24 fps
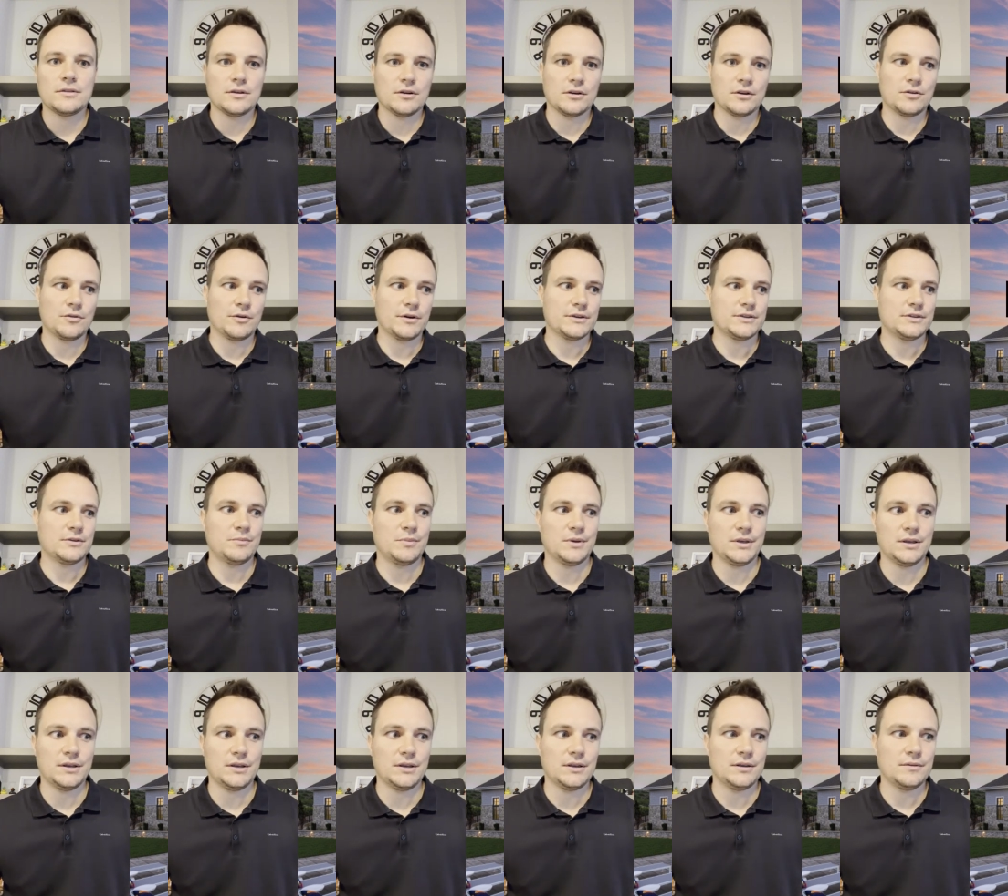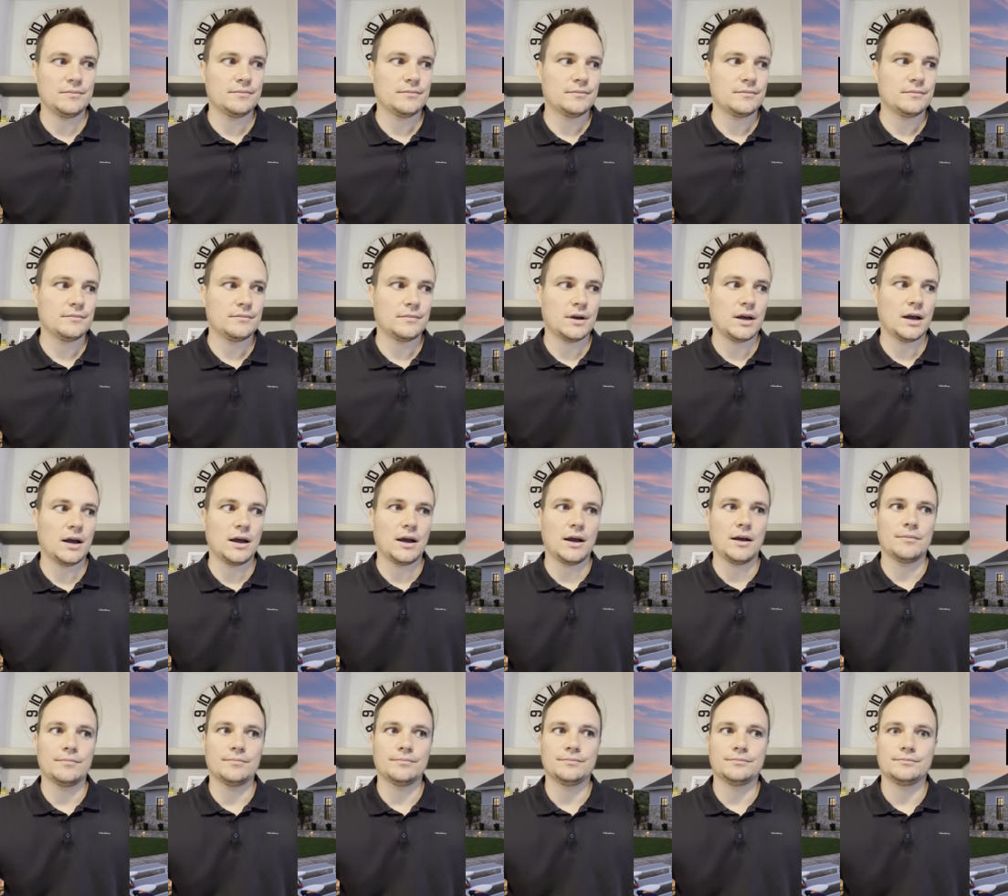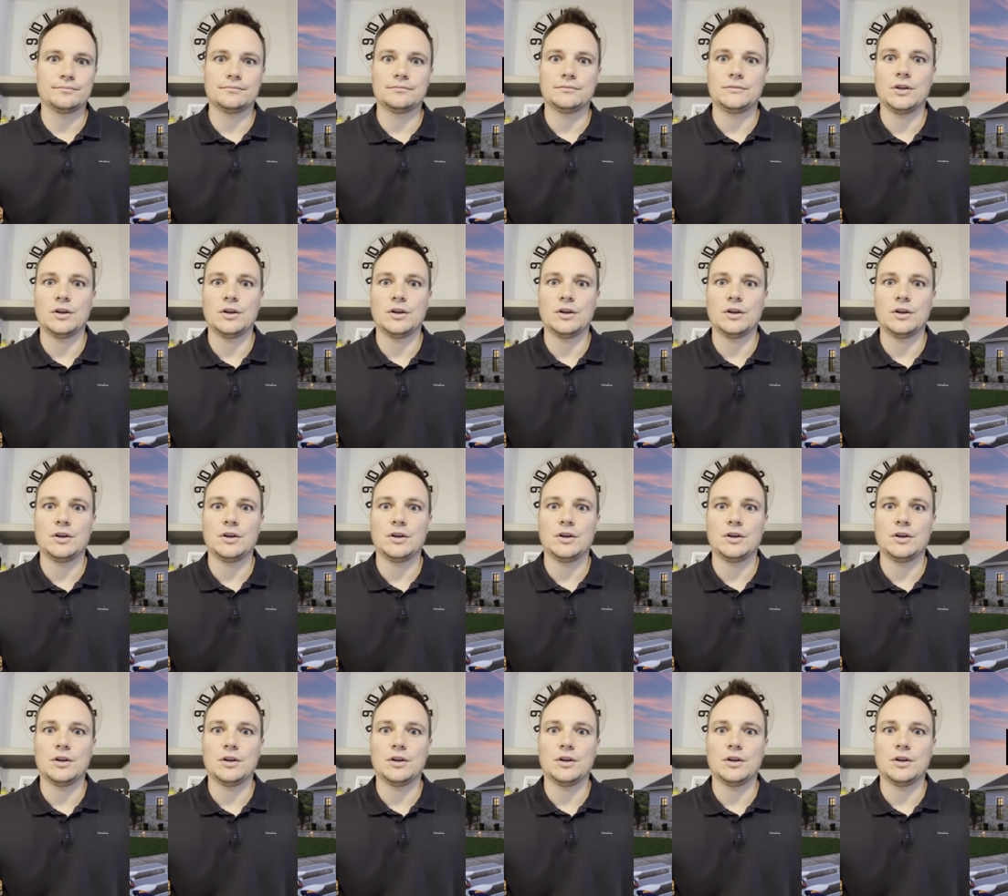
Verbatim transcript: They're going to be, um,